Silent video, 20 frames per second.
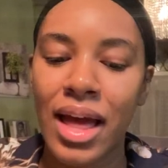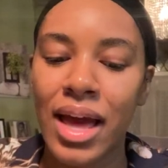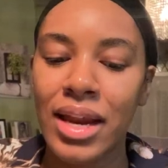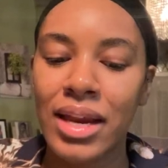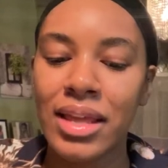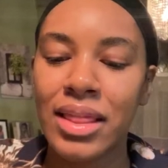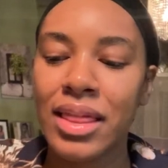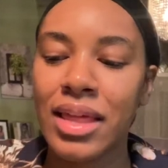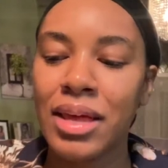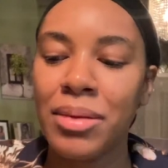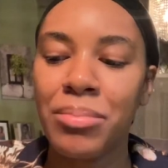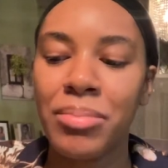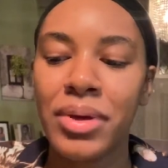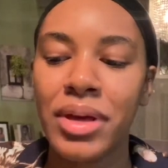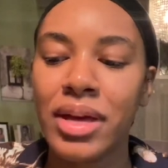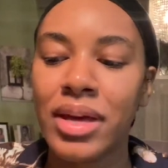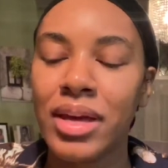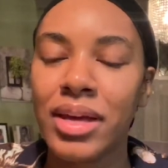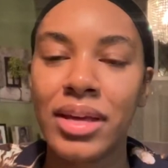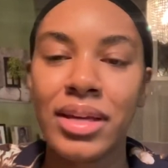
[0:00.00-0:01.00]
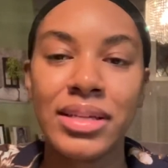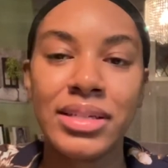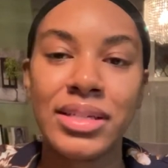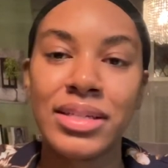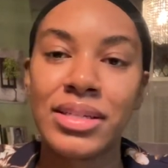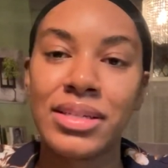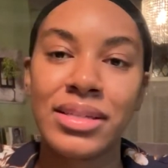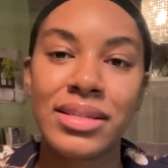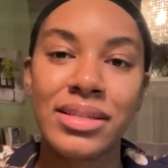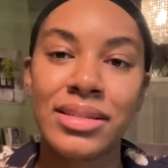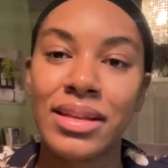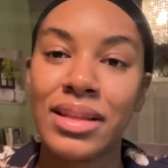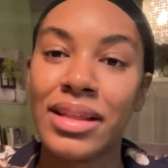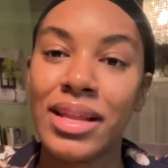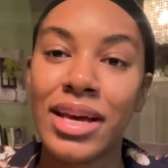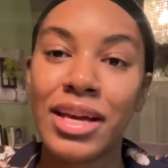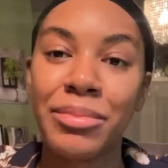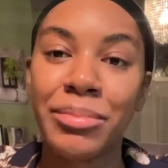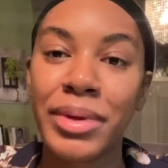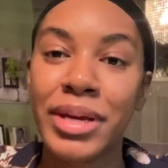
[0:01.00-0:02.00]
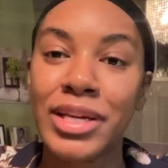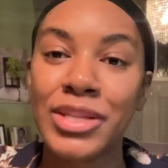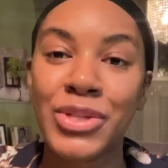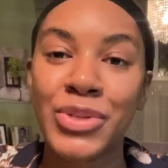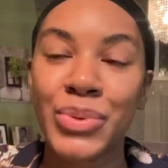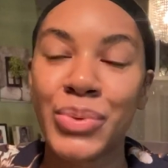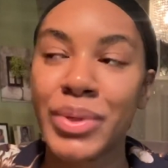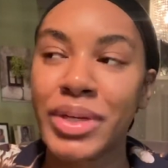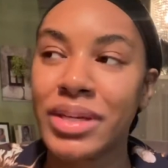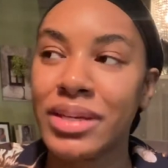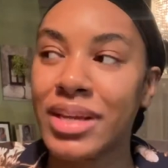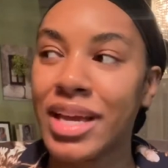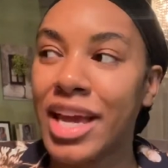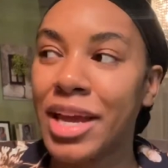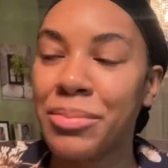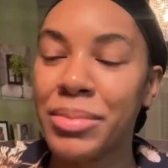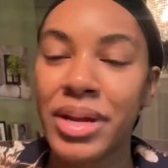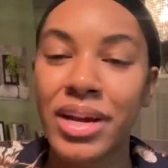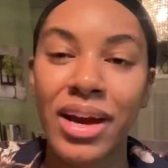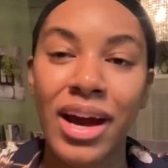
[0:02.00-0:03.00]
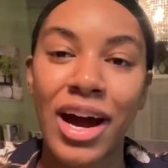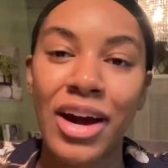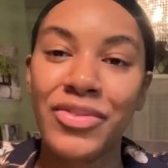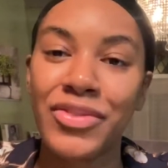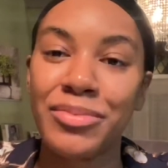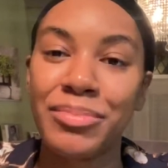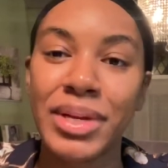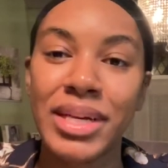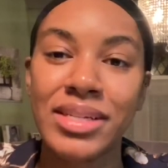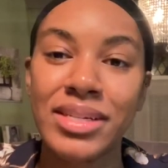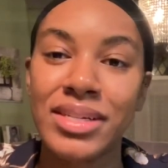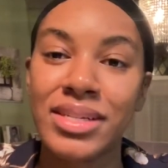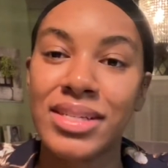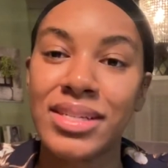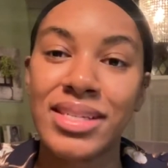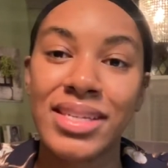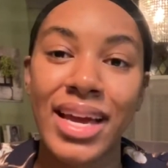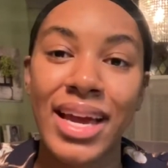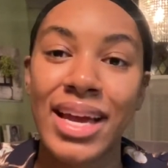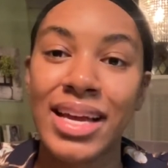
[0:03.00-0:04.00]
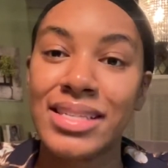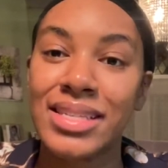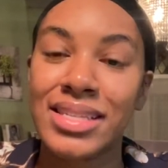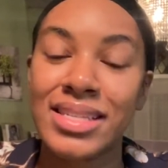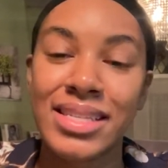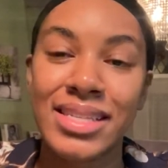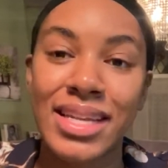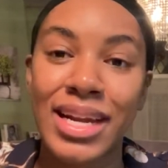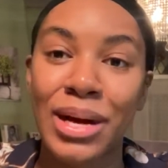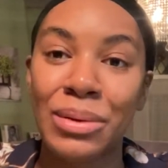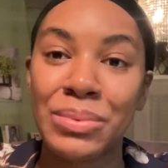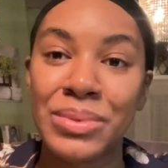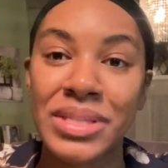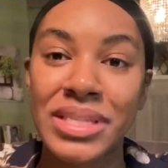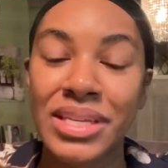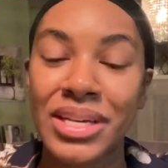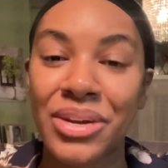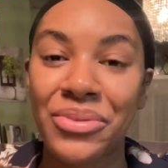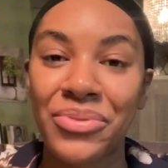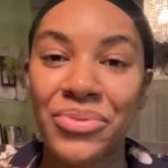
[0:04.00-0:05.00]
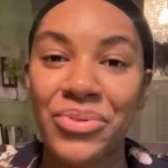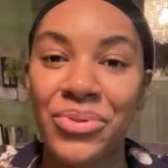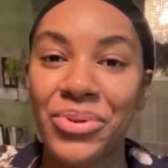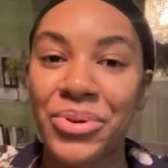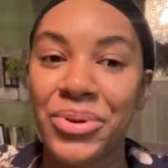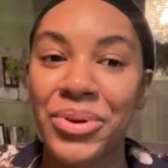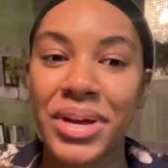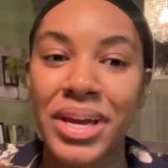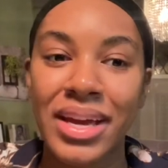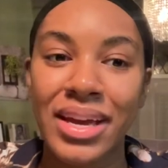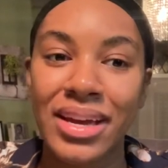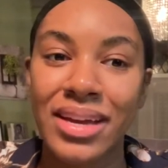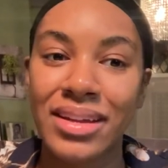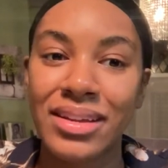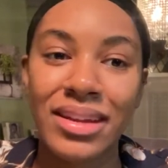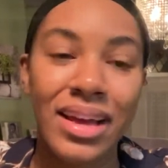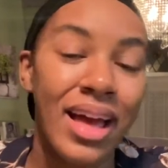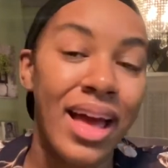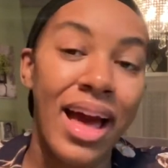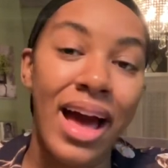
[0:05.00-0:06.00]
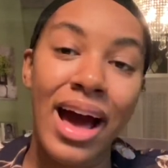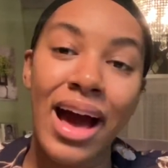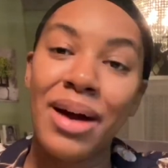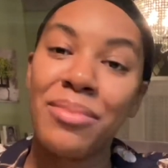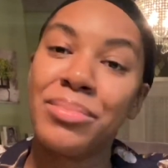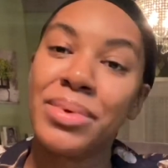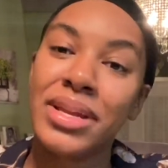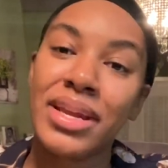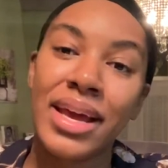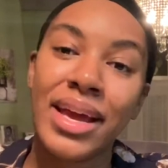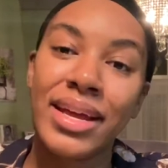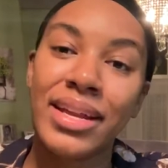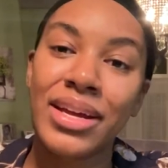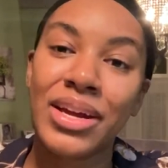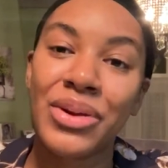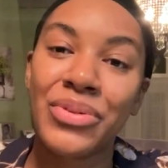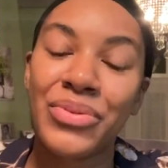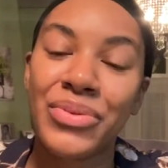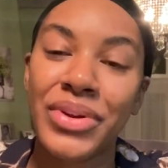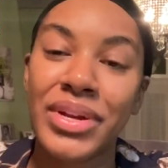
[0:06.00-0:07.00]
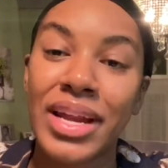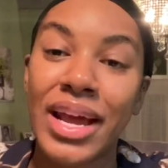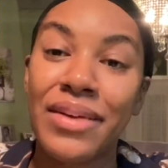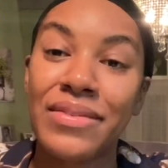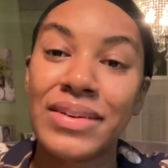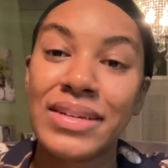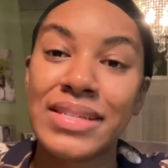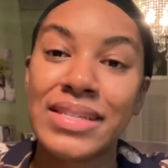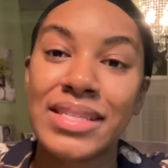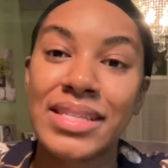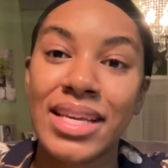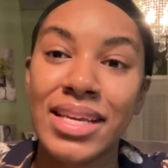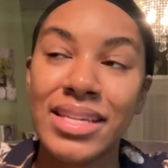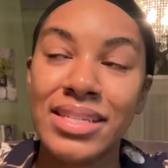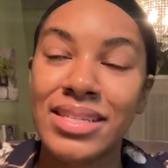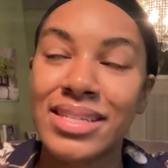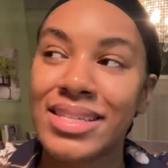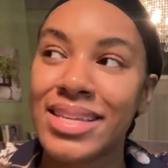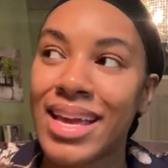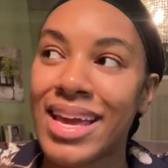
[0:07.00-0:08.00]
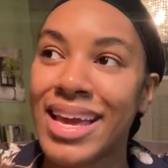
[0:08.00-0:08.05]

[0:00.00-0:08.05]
anything big. He just led me into it, gave me the confirmations, the answers that I was looking for, and I've been head covering ever since,